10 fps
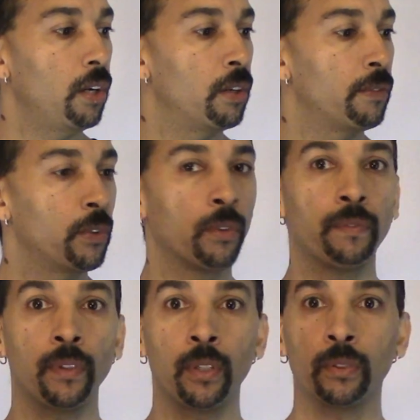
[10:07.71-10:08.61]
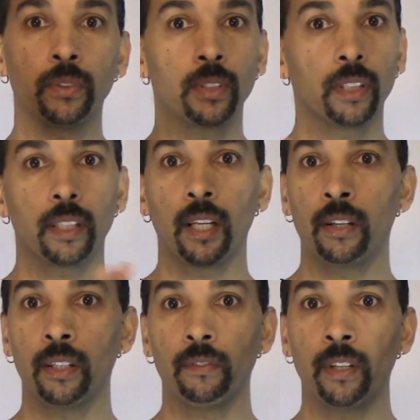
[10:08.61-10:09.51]
of your flute. Coat
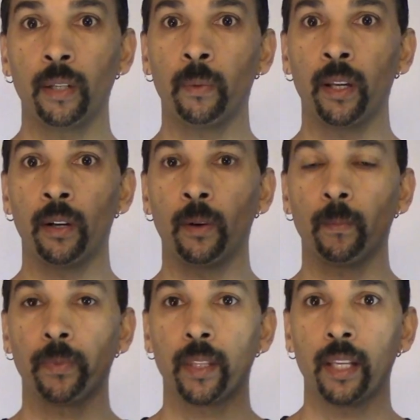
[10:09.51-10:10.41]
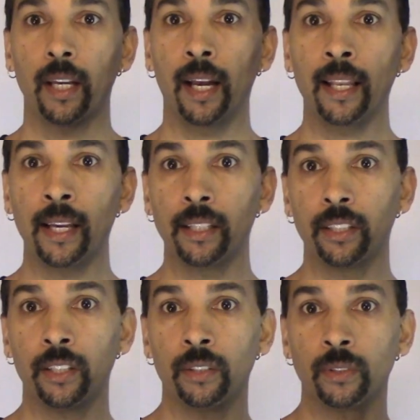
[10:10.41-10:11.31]
it really well. I like to
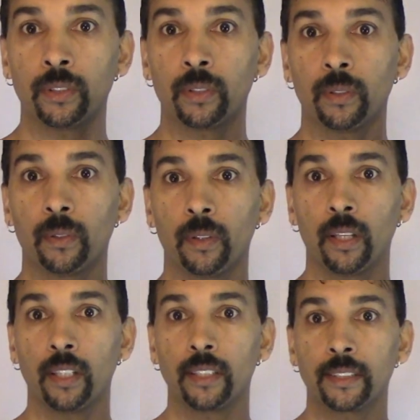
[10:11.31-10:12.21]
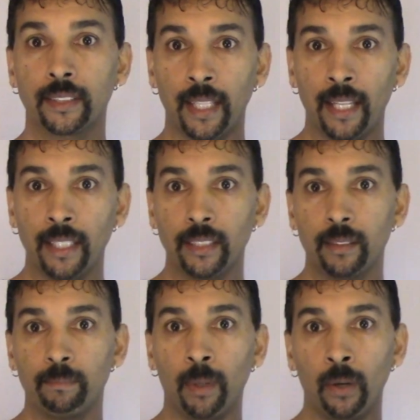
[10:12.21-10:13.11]
use salad
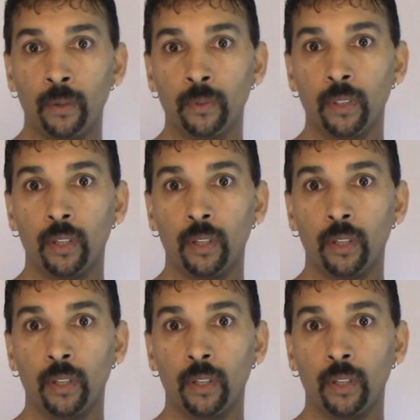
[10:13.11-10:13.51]
bowl